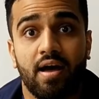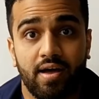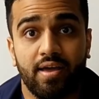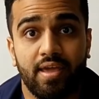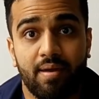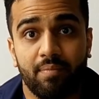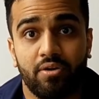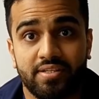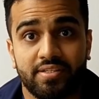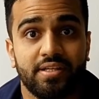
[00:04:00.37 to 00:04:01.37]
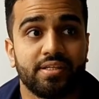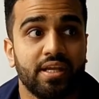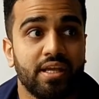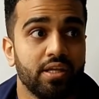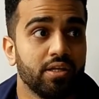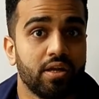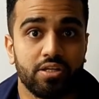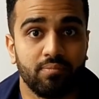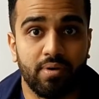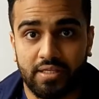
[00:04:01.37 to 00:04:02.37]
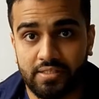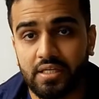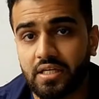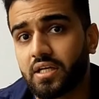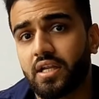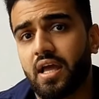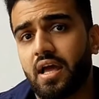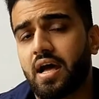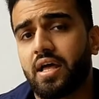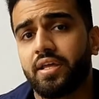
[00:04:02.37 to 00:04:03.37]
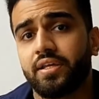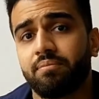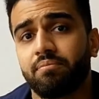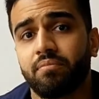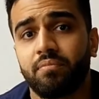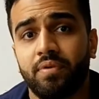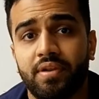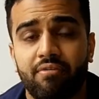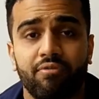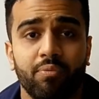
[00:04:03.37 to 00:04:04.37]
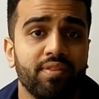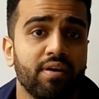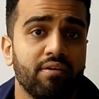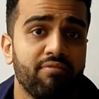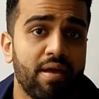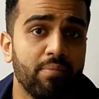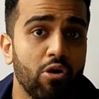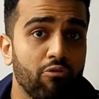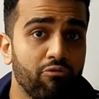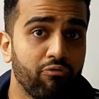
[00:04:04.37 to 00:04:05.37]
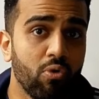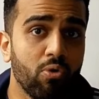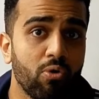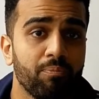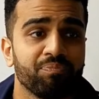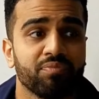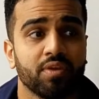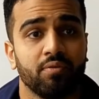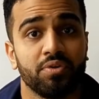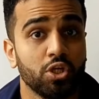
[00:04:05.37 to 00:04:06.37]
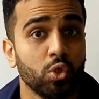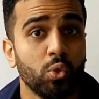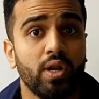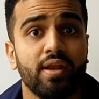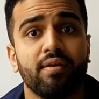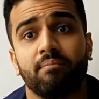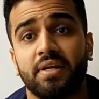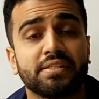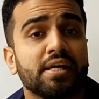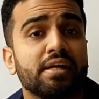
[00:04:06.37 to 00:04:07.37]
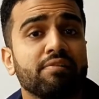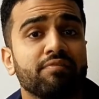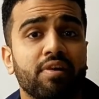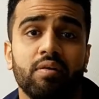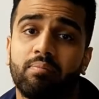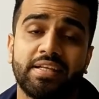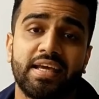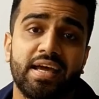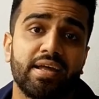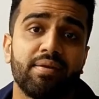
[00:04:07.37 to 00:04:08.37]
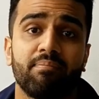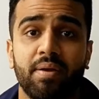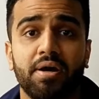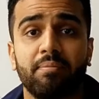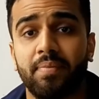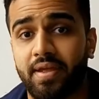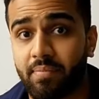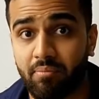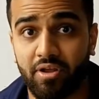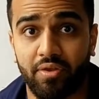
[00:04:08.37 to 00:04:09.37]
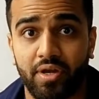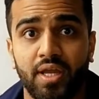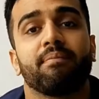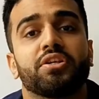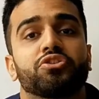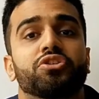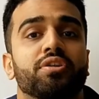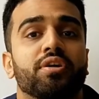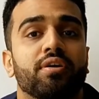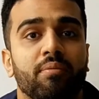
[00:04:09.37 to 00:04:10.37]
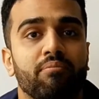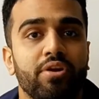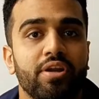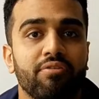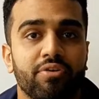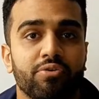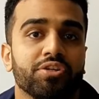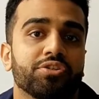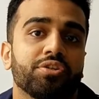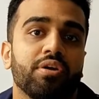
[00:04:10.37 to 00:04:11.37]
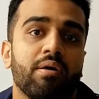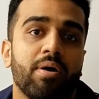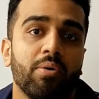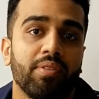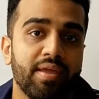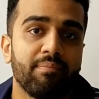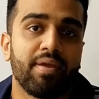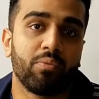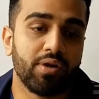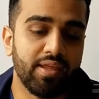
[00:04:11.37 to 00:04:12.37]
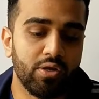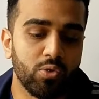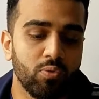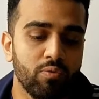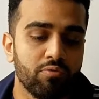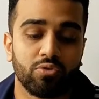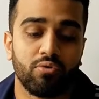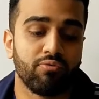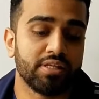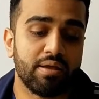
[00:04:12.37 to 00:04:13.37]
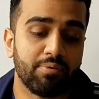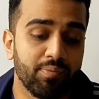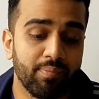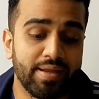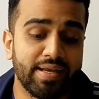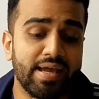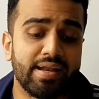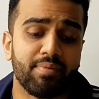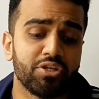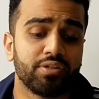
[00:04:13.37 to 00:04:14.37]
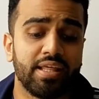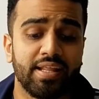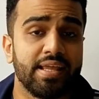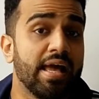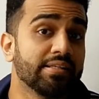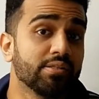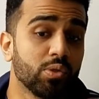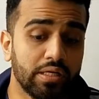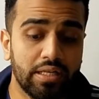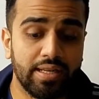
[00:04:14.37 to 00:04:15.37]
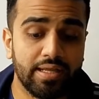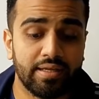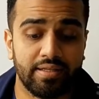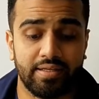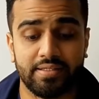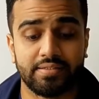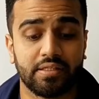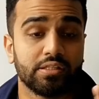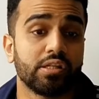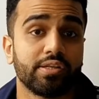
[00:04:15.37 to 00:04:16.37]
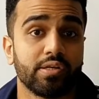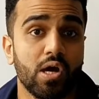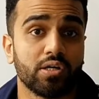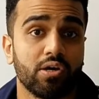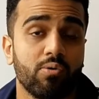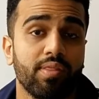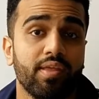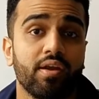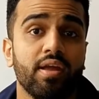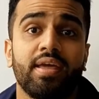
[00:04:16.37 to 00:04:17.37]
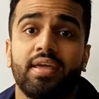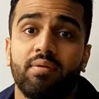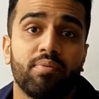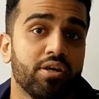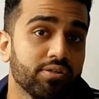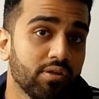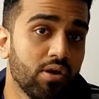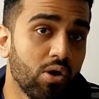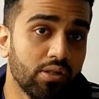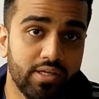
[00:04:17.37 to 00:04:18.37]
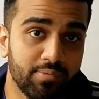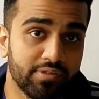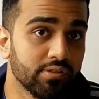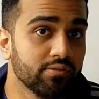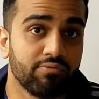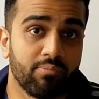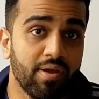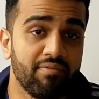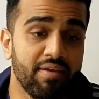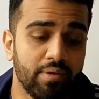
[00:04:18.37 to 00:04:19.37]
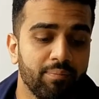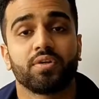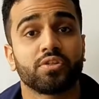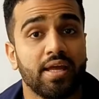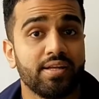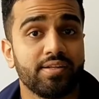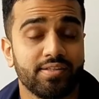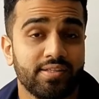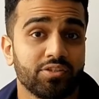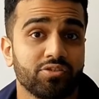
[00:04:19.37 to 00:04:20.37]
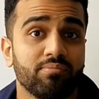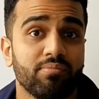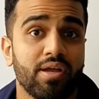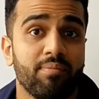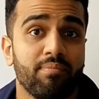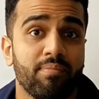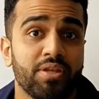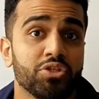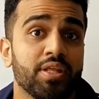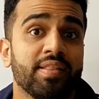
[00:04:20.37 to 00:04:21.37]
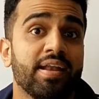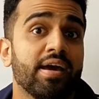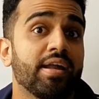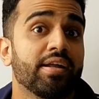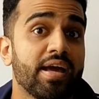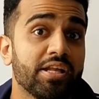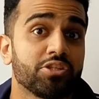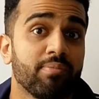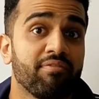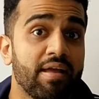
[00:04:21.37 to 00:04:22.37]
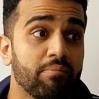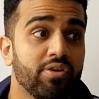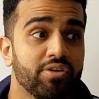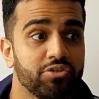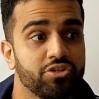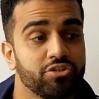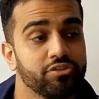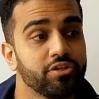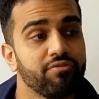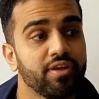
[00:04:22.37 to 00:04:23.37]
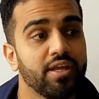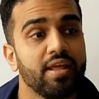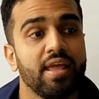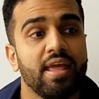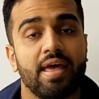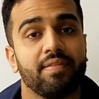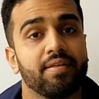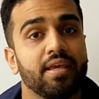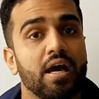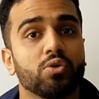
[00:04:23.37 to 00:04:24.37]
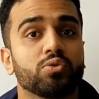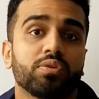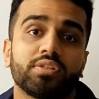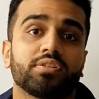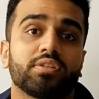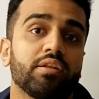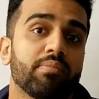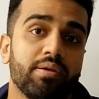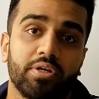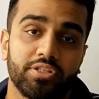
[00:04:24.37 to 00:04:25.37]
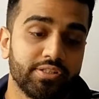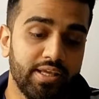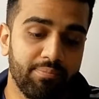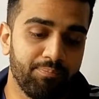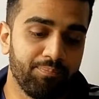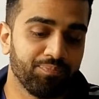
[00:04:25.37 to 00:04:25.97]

I am a resident in Karachi, Pakistan. I lived with a family of 4, which included myself, my dad, my mom, and my brother. I mentioned a brief introduction about them and what they do. So for example, with my dad, I mentioned that he has his own clinic and he's the consultant doctor over there. He bears all the expenses for my family. So I ended this section by mentioning that I'd attached my family registration certificate and that the house was in my mother's name.